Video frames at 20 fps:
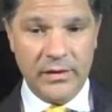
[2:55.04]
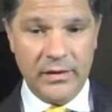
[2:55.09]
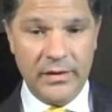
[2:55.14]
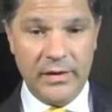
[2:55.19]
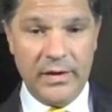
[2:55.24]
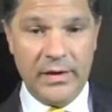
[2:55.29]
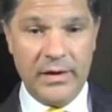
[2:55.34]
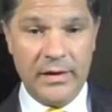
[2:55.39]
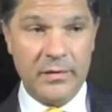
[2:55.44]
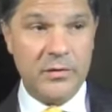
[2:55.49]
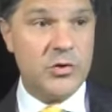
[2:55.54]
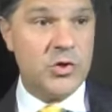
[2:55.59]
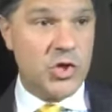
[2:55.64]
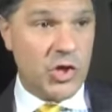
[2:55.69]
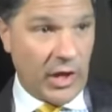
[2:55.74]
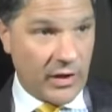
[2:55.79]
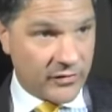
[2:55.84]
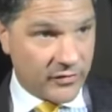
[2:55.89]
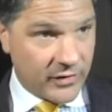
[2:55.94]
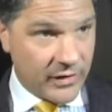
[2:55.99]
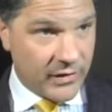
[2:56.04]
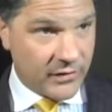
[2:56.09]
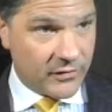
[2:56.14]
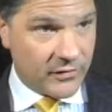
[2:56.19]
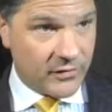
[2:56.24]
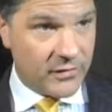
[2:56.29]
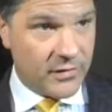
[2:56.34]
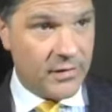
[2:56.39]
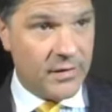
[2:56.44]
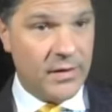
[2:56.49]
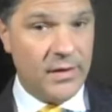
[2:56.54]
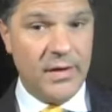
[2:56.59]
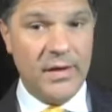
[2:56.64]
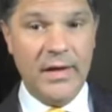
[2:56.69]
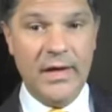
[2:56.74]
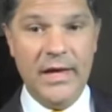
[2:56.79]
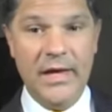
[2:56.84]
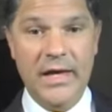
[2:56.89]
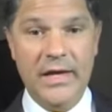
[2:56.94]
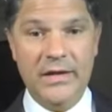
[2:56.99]
uh, justice,
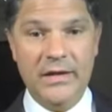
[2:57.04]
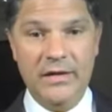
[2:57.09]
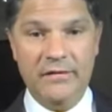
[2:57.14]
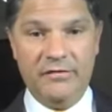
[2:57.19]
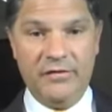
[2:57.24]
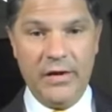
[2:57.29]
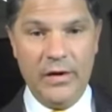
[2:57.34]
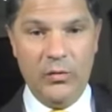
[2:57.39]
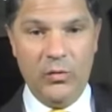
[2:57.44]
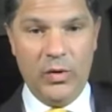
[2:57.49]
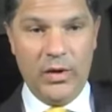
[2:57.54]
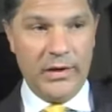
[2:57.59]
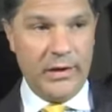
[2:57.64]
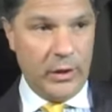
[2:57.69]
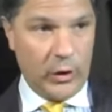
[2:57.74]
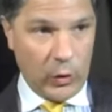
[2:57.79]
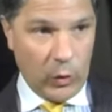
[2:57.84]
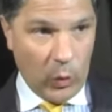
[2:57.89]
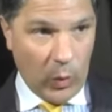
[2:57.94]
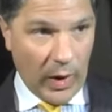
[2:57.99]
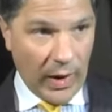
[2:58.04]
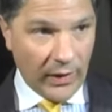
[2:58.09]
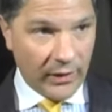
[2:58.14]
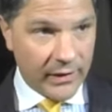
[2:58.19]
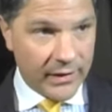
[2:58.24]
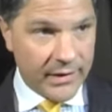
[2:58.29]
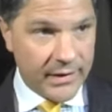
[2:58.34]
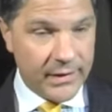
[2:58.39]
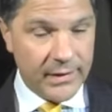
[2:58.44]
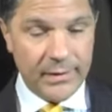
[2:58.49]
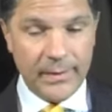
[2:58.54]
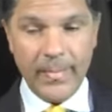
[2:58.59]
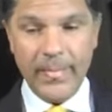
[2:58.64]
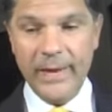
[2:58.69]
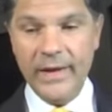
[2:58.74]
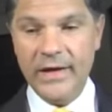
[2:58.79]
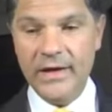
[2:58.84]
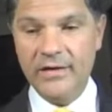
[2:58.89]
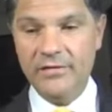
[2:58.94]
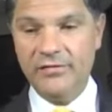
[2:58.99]
and if they want equality,
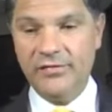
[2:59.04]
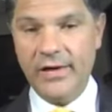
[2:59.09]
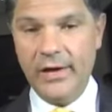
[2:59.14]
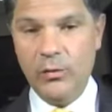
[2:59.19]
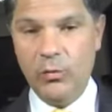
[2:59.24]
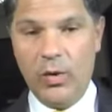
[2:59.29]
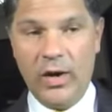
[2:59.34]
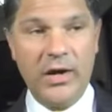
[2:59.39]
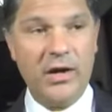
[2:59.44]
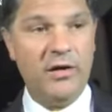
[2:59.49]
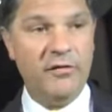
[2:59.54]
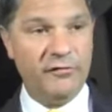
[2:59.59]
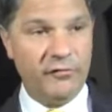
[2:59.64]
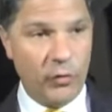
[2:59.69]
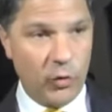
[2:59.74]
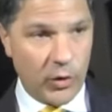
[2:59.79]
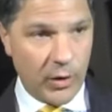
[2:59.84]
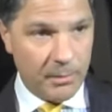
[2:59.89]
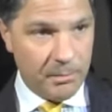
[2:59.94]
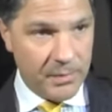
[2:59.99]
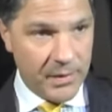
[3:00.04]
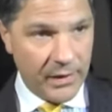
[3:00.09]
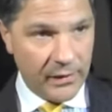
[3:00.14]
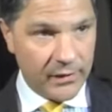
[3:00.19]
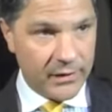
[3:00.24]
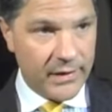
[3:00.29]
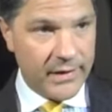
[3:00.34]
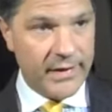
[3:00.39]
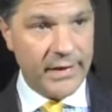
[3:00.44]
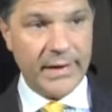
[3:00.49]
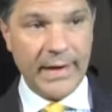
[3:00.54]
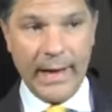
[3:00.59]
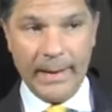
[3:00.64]
and if they want affordability and